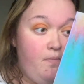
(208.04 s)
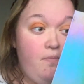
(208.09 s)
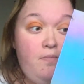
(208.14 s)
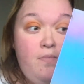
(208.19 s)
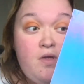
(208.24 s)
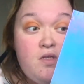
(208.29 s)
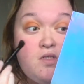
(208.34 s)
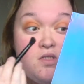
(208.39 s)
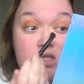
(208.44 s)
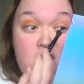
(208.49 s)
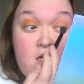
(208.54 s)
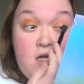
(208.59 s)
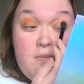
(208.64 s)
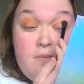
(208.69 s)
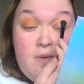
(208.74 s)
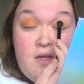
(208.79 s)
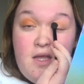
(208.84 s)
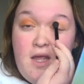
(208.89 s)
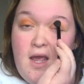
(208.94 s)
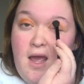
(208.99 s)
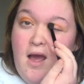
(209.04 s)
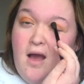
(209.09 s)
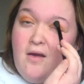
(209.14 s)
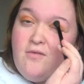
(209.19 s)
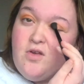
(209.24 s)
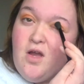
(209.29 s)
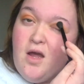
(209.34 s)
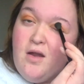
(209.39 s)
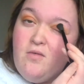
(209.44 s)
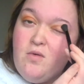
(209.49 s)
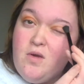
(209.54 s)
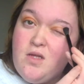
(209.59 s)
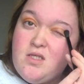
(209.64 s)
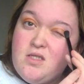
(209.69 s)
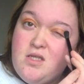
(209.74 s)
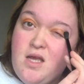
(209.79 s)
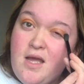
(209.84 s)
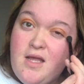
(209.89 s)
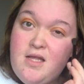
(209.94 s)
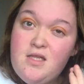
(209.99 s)
But yeah, I've kind of always
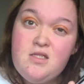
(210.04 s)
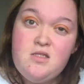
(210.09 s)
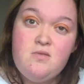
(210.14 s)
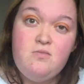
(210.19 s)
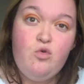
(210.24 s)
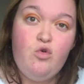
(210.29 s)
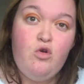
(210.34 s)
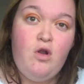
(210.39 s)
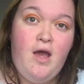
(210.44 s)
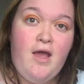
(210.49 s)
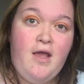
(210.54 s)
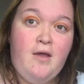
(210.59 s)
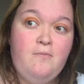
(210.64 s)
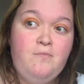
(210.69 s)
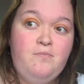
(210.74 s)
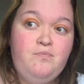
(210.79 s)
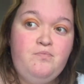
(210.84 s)
get into more like